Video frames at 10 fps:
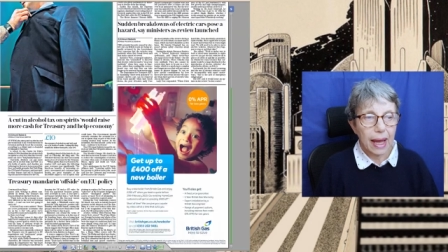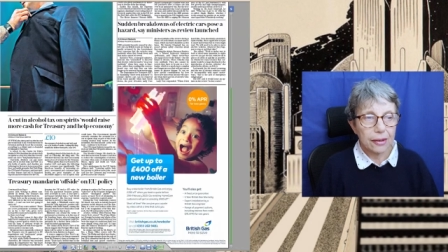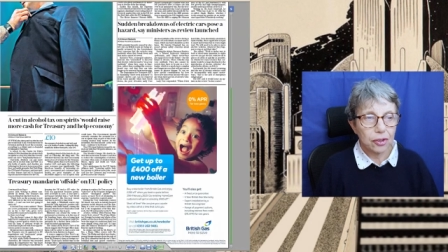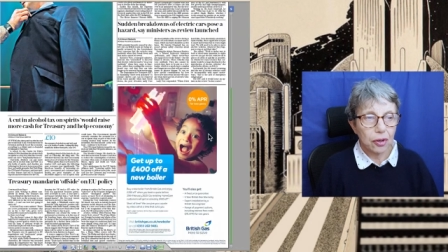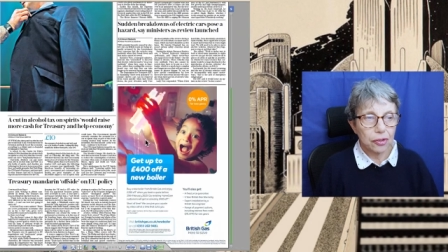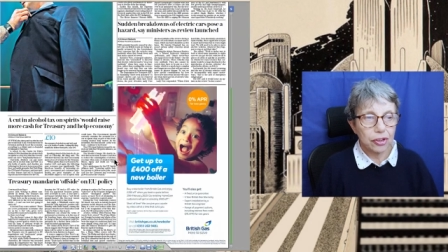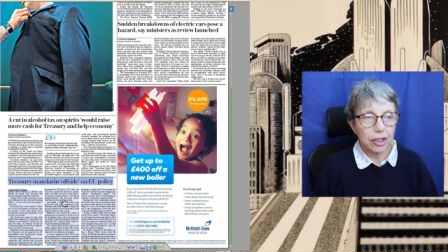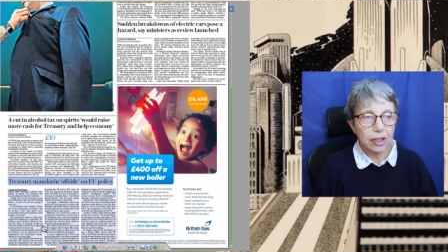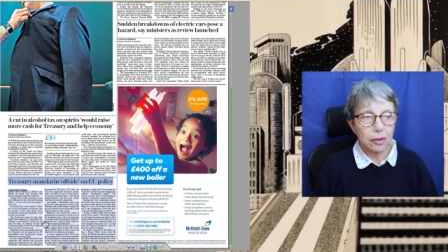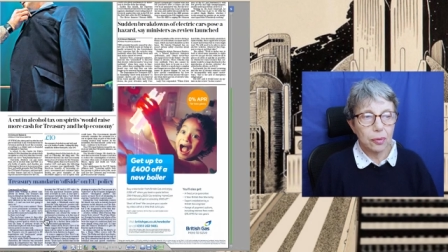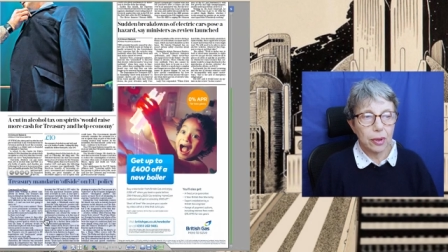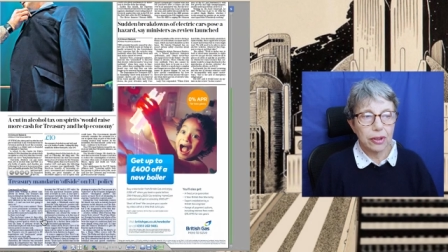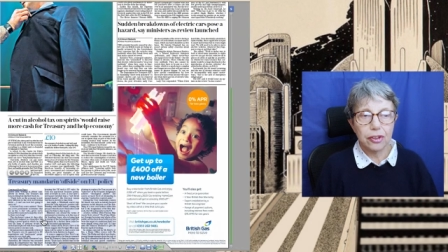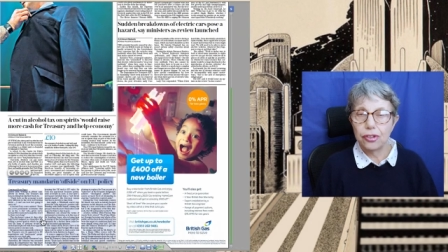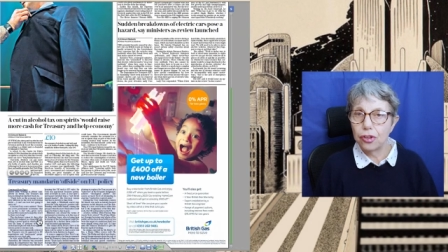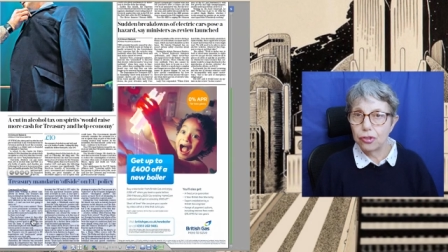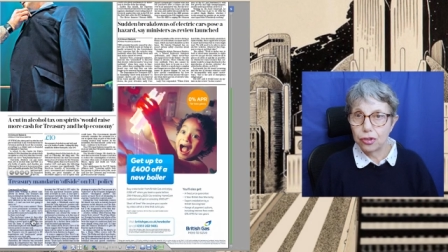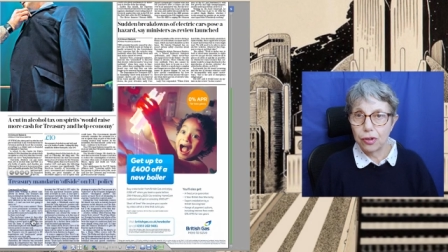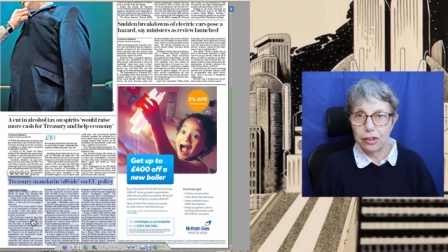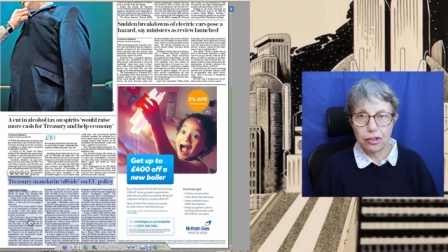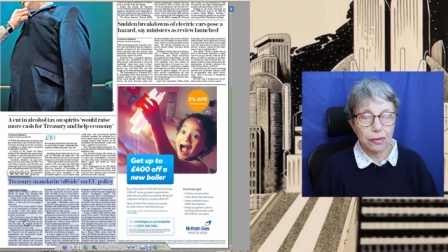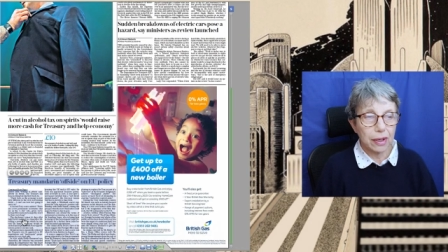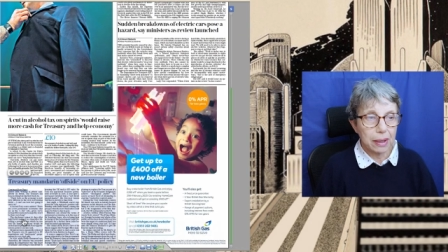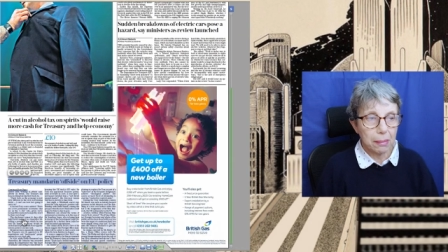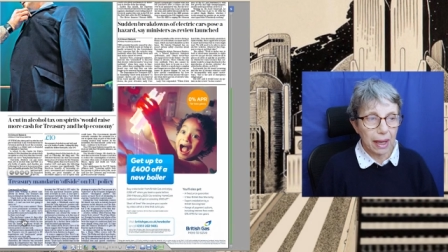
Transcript: and continue with this Treasury